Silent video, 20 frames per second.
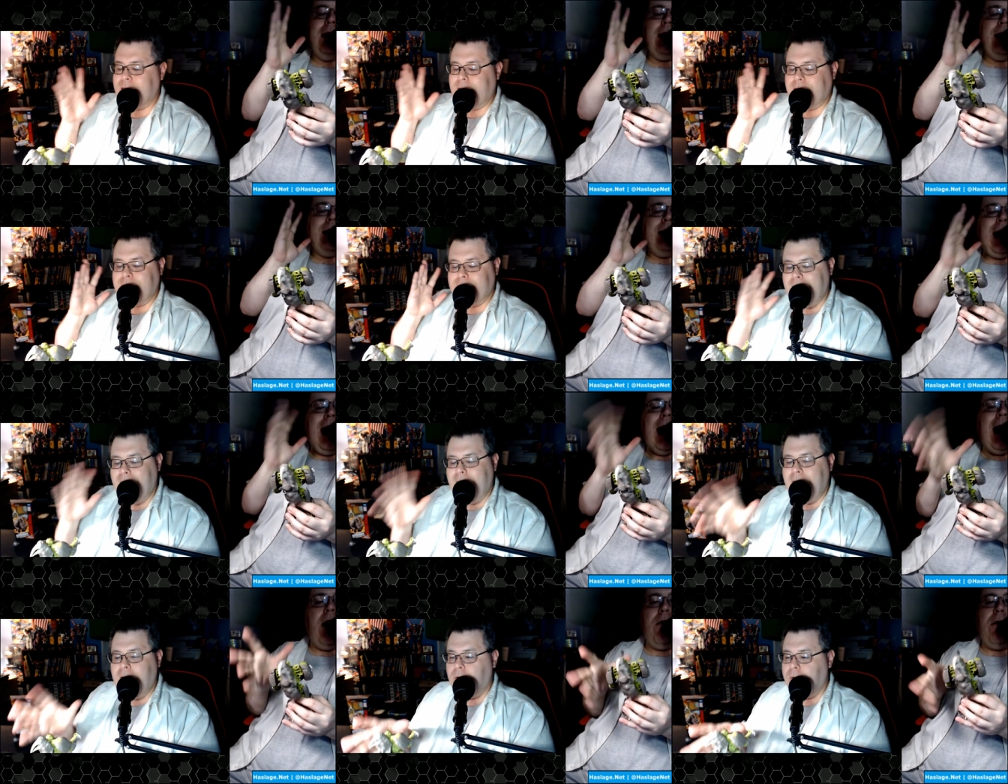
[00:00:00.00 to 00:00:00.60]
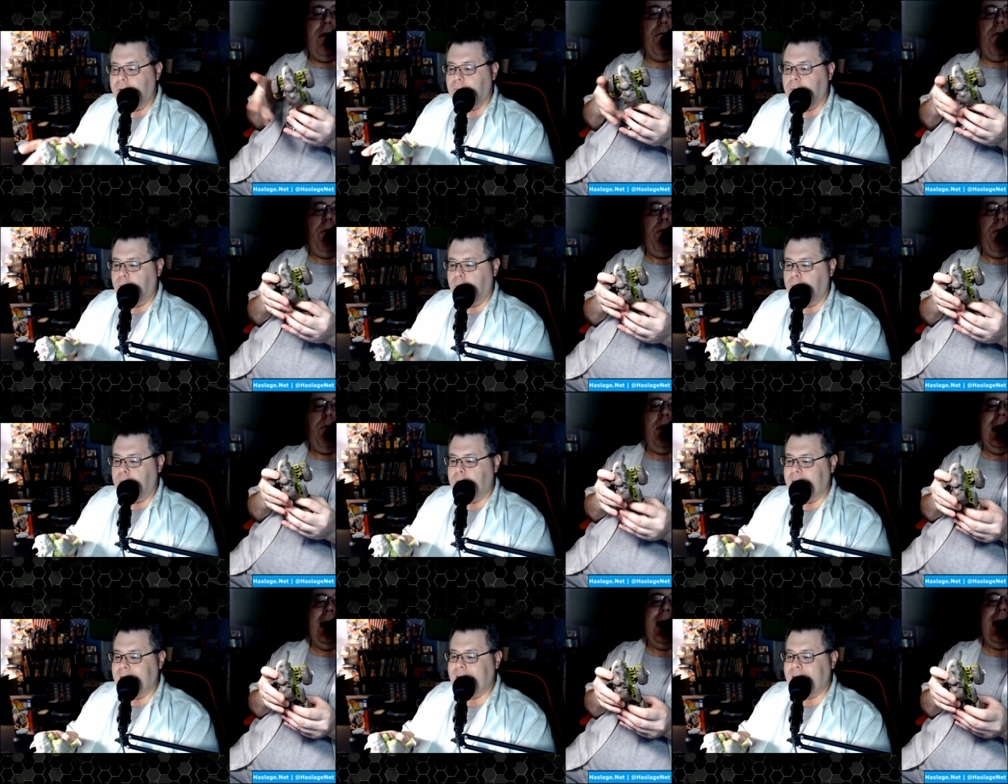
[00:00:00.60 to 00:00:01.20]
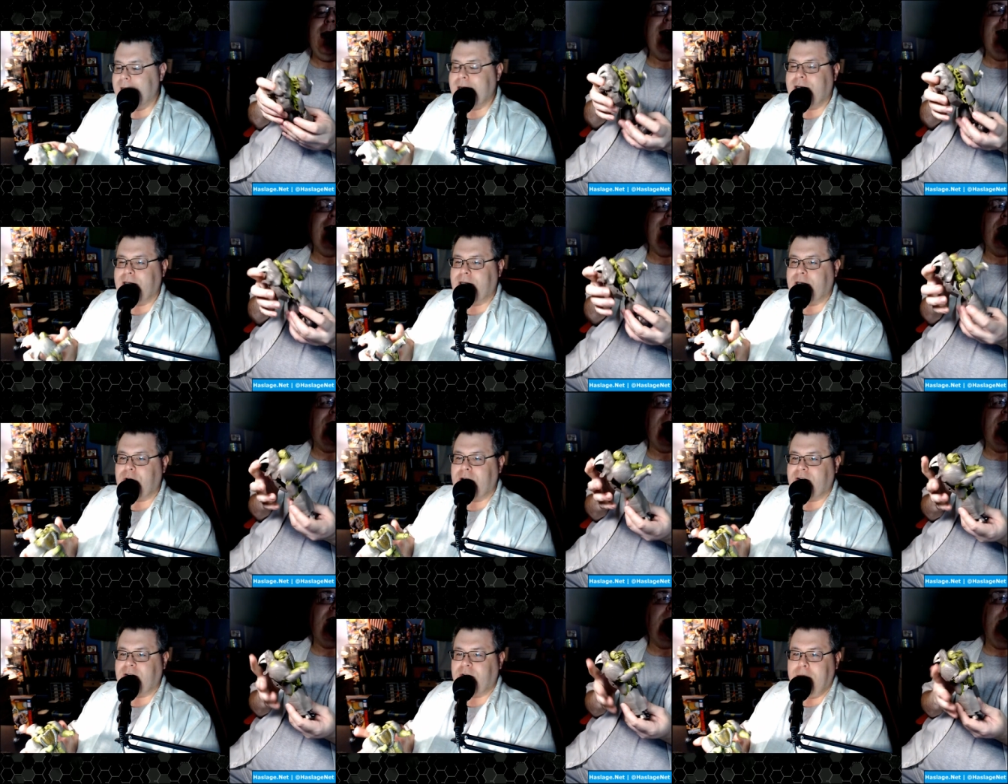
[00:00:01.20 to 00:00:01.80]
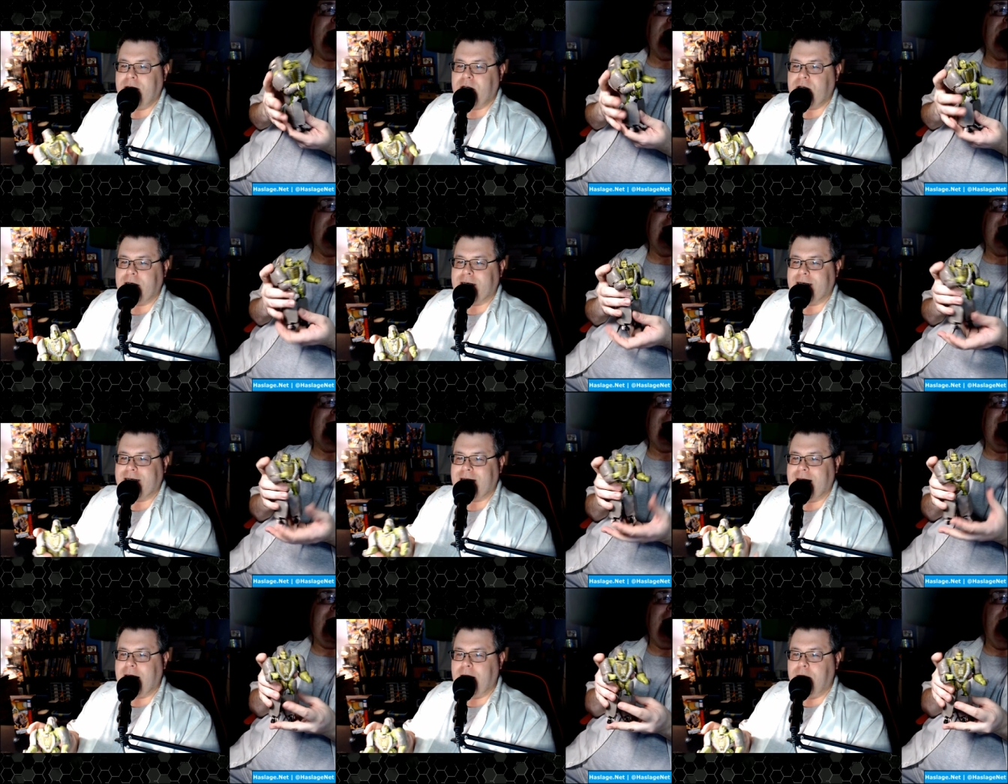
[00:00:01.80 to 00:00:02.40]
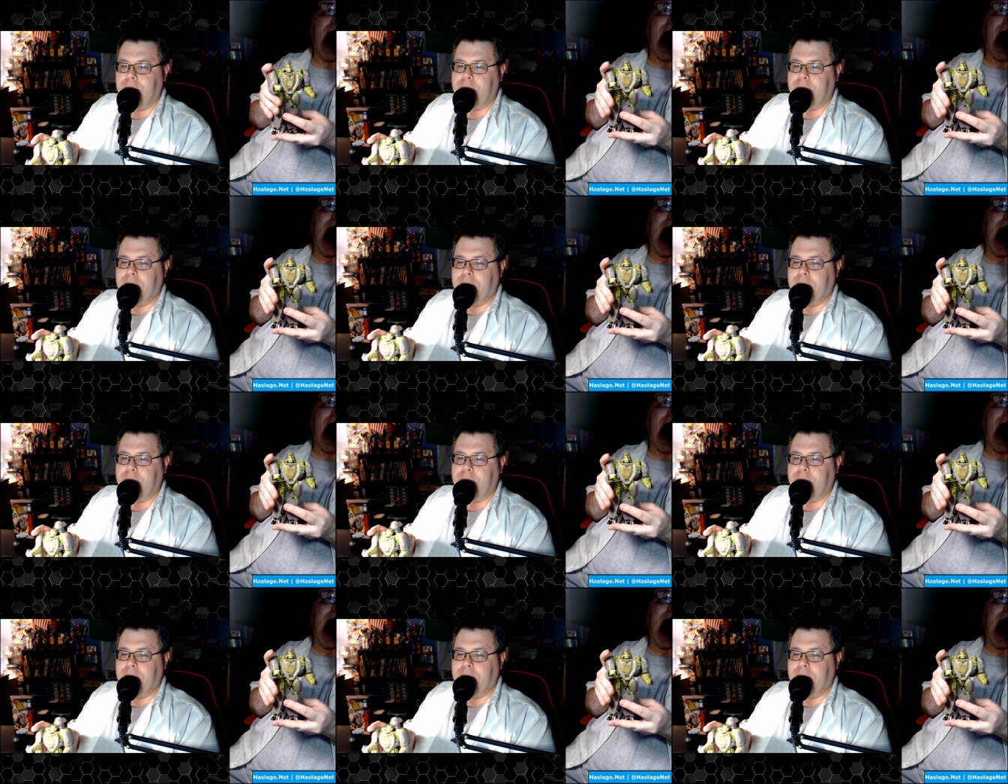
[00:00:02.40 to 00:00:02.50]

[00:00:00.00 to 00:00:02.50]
Now, we're going to get into the transformation in a second.